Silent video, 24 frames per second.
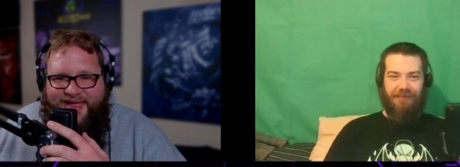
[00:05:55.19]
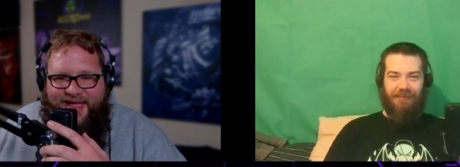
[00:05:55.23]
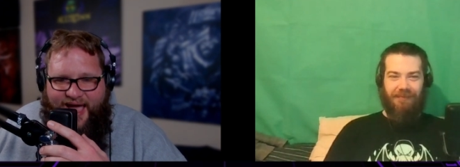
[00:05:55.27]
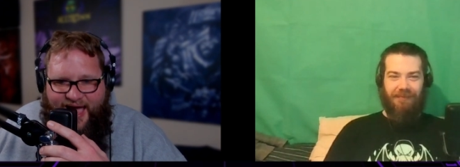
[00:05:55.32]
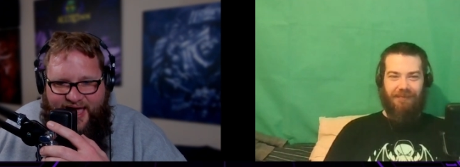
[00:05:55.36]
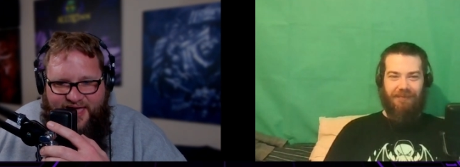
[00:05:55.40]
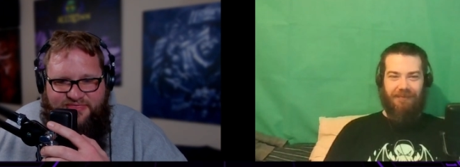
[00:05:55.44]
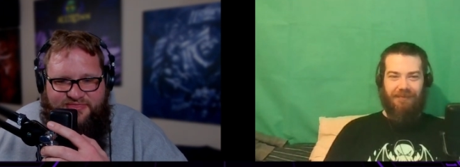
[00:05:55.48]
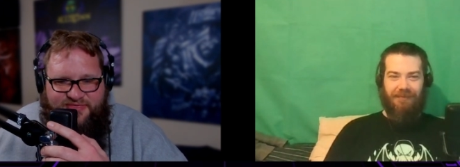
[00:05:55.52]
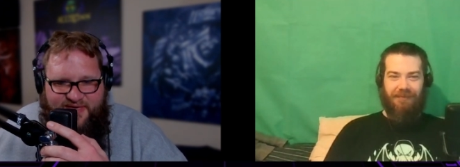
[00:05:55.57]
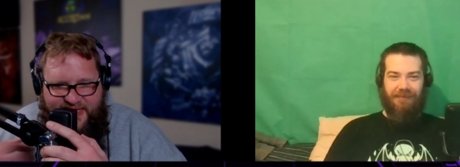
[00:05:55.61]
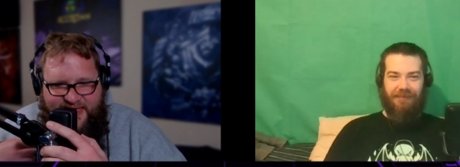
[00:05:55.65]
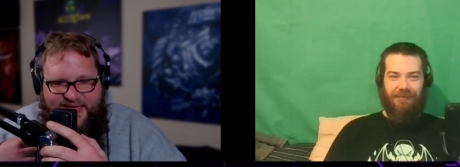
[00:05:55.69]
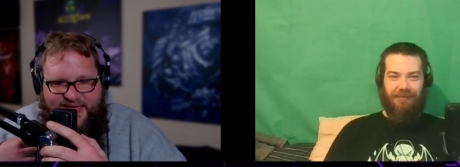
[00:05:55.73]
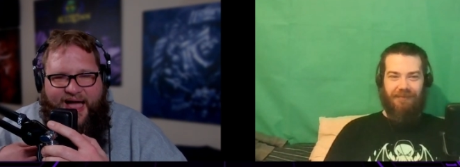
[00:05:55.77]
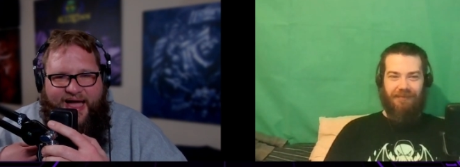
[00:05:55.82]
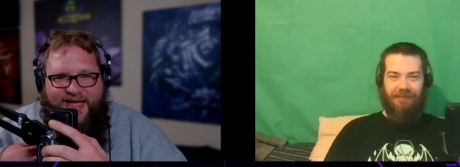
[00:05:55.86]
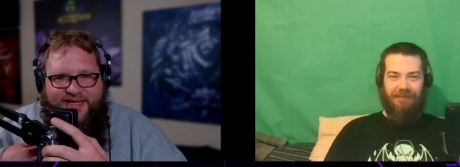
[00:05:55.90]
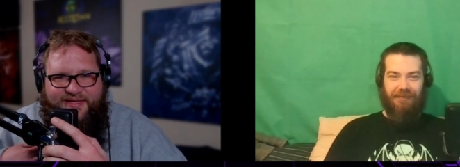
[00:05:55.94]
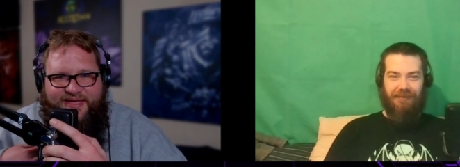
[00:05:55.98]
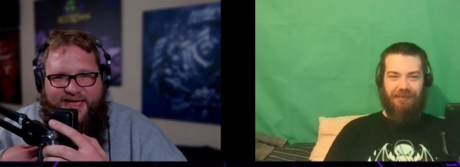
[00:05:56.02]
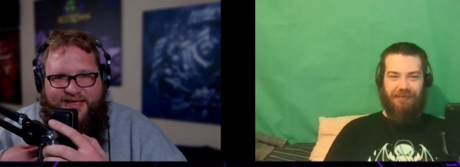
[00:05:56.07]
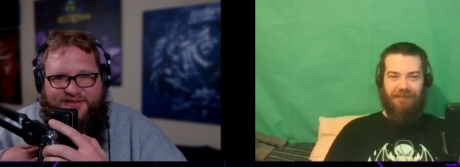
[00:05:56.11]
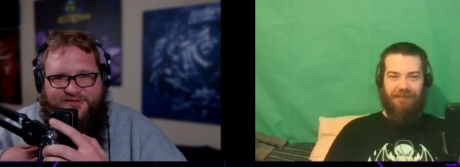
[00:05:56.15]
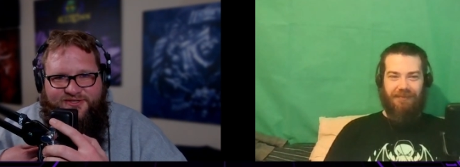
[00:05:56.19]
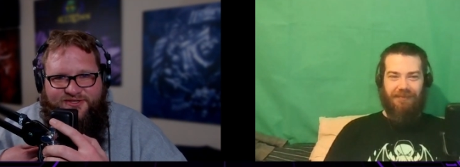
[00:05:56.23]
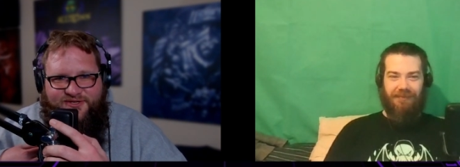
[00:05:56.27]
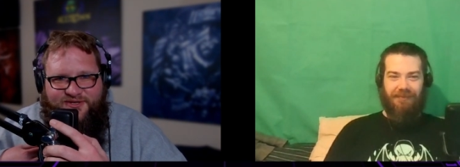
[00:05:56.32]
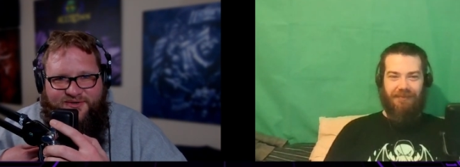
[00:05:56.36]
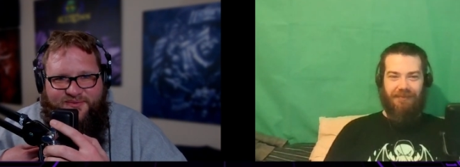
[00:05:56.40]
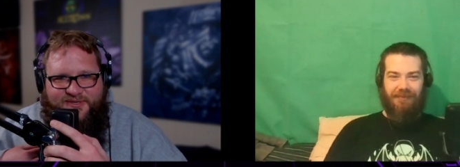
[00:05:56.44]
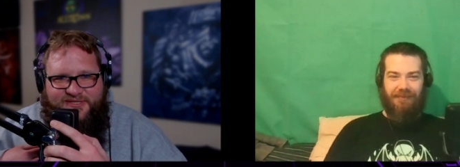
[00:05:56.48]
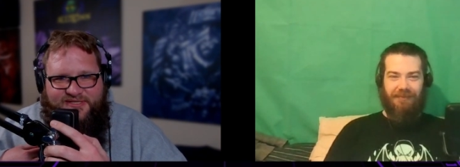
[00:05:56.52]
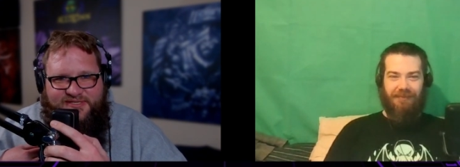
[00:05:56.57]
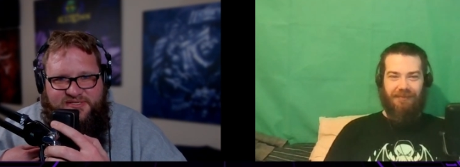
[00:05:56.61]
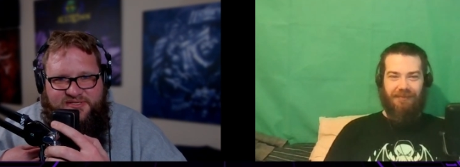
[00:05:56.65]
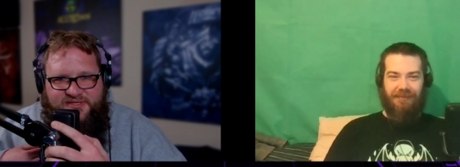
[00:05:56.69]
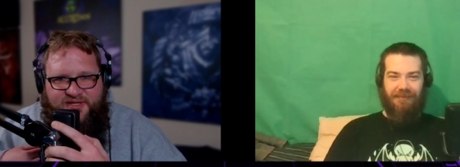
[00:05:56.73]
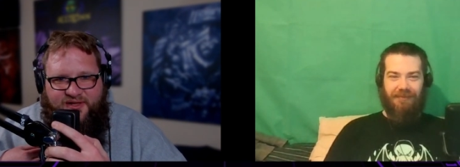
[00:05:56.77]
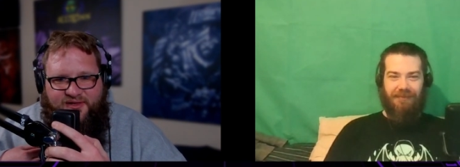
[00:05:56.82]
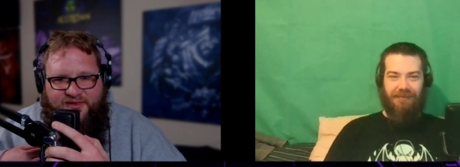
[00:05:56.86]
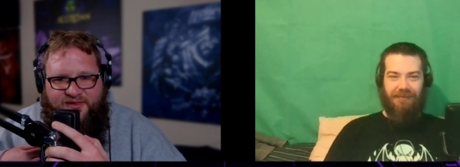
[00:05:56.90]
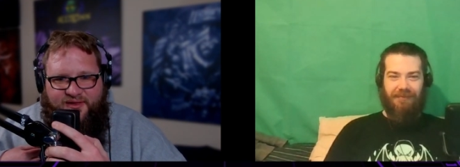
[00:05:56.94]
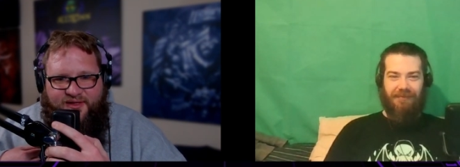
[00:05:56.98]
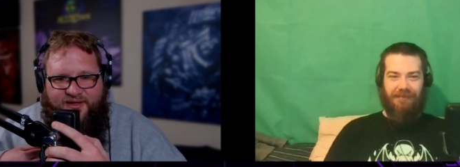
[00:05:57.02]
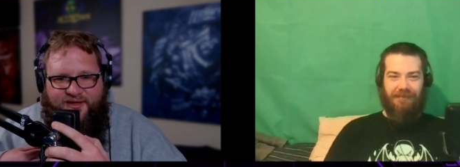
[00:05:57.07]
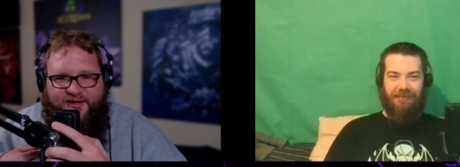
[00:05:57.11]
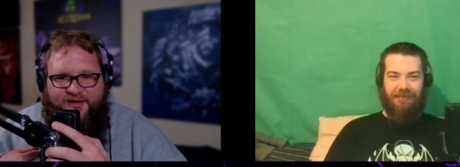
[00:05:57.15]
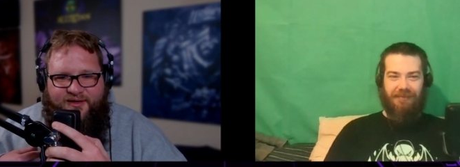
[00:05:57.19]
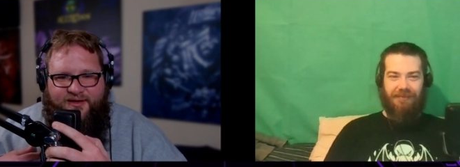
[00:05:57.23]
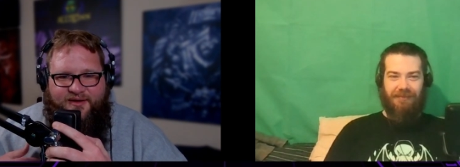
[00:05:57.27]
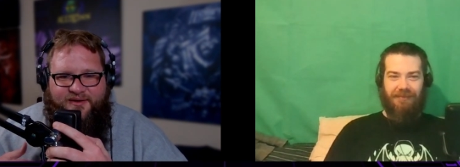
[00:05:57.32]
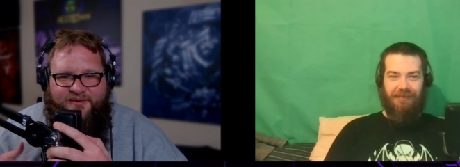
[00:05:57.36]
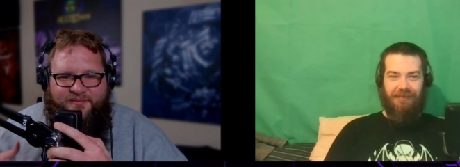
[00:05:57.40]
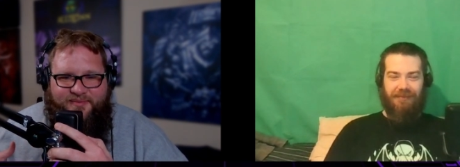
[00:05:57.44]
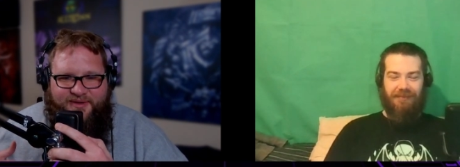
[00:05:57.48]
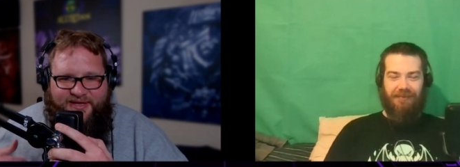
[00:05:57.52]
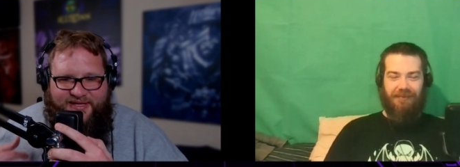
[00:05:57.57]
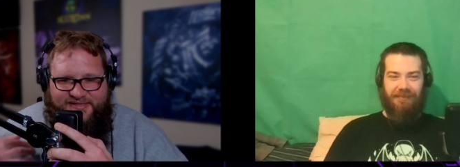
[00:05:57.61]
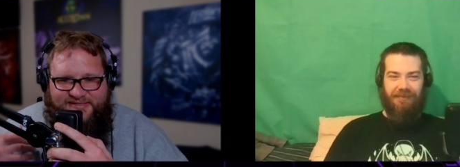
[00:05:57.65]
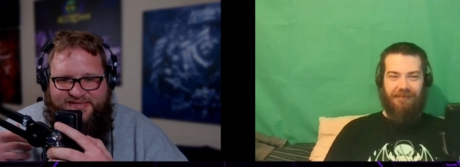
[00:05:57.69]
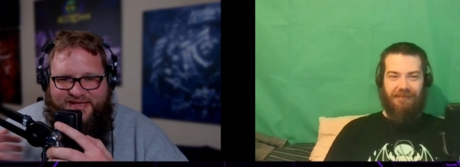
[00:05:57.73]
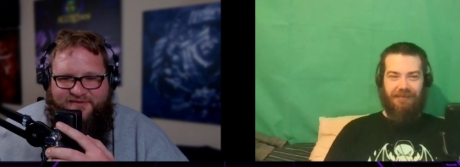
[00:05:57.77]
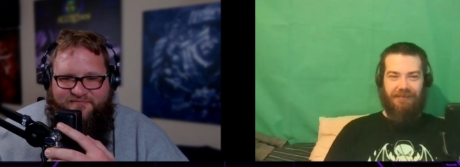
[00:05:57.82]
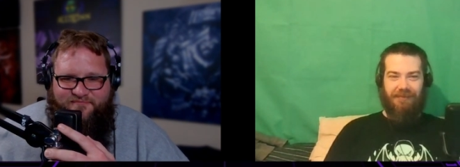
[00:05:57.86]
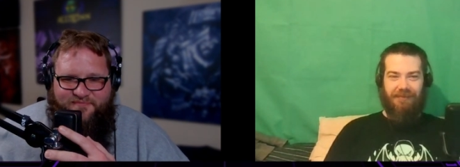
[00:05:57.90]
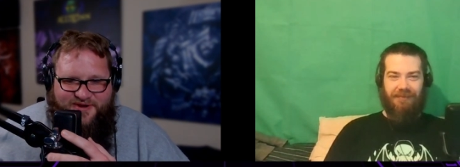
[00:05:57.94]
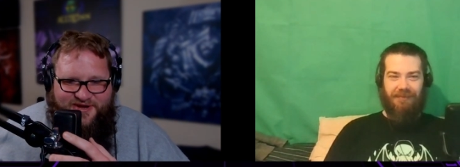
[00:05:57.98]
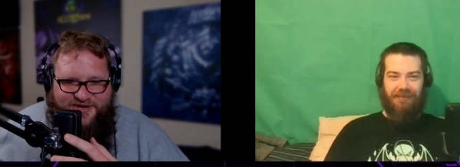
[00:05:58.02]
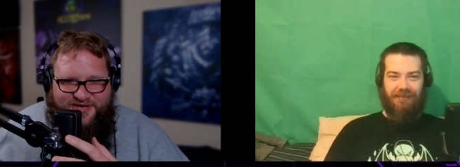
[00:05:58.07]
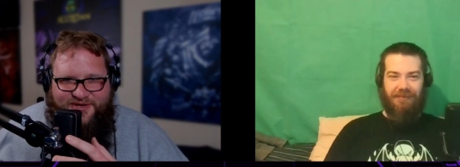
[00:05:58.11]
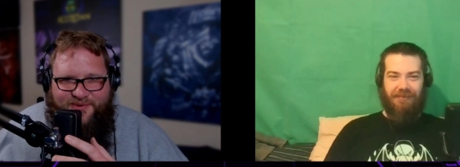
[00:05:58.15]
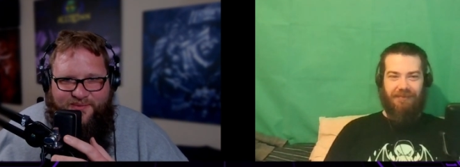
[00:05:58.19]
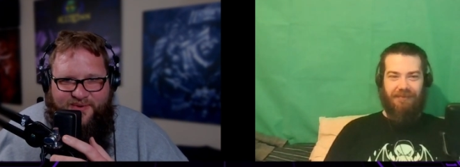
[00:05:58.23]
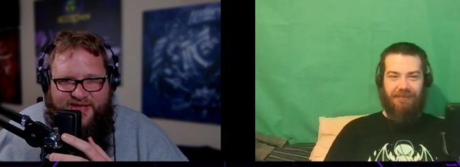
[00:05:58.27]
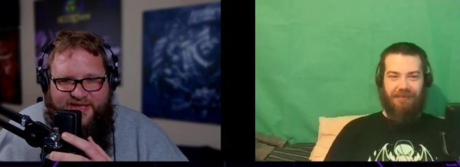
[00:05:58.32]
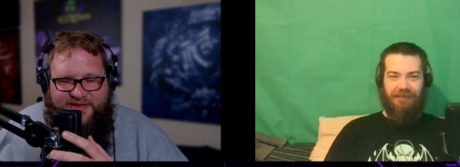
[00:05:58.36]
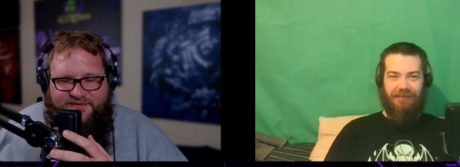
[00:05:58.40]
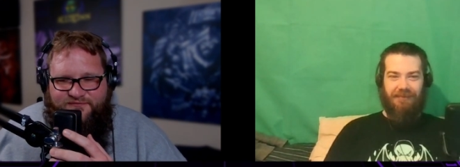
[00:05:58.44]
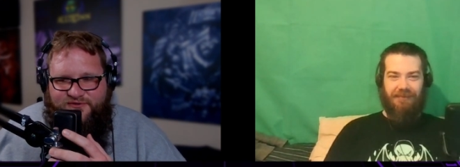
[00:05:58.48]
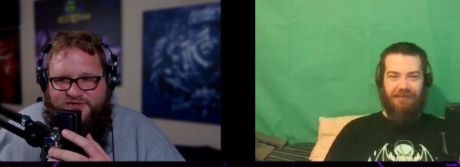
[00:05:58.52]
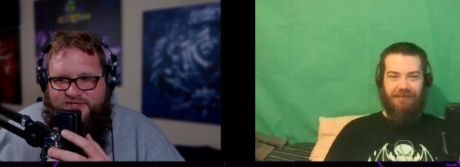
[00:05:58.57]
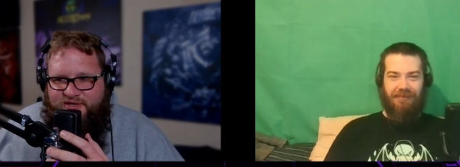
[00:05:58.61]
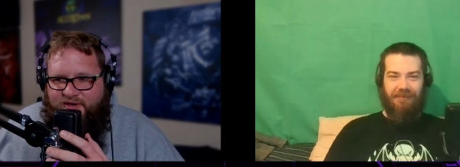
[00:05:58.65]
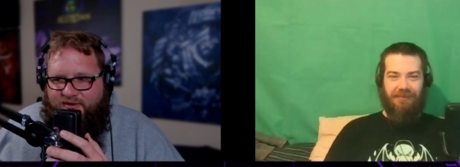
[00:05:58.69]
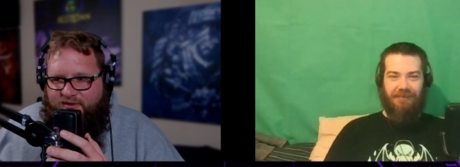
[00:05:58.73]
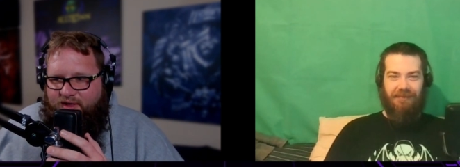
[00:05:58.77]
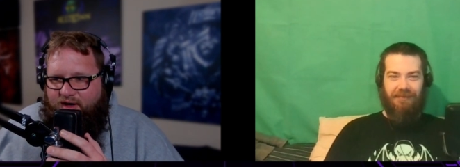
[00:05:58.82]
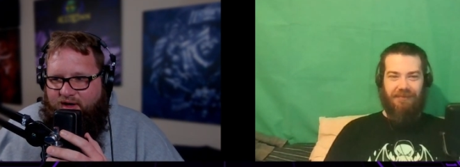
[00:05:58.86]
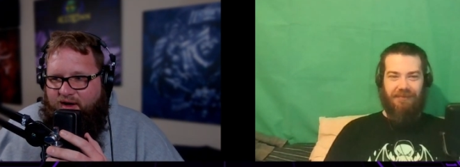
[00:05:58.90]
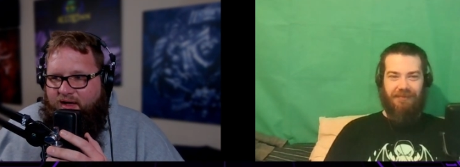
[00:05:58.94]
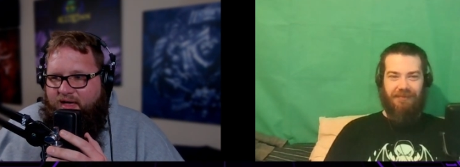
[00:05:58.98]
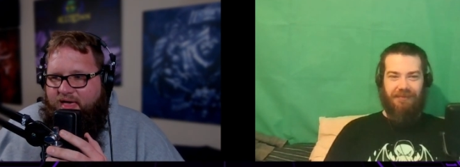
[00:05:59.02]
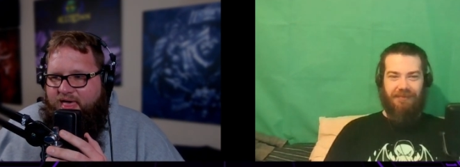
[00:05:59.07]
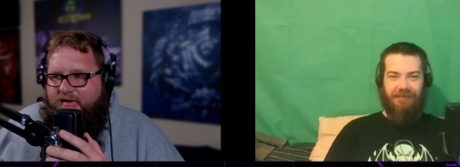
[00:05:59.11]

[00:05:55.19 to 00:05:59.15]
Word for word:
Speaker 1: I, think I get to do it still because I've been doing it for so long.